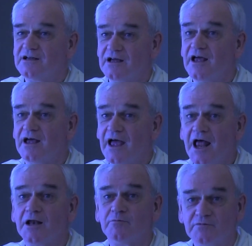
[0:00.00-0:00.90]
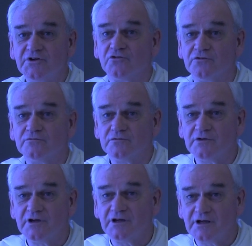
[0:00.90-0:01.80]
help
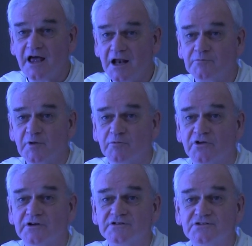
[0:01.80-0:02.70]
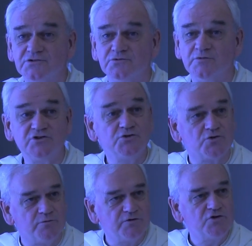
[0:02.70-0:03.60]
the brothers to
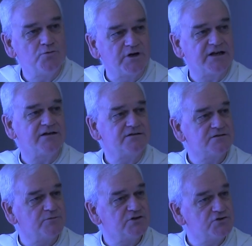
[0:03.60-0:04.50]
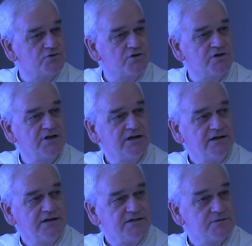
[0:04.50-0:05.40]
mature humanly, to mature
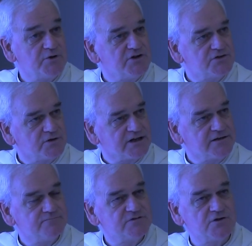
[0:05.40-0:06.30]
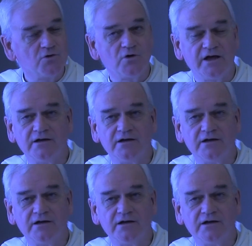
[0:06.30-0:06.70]
spiritually. So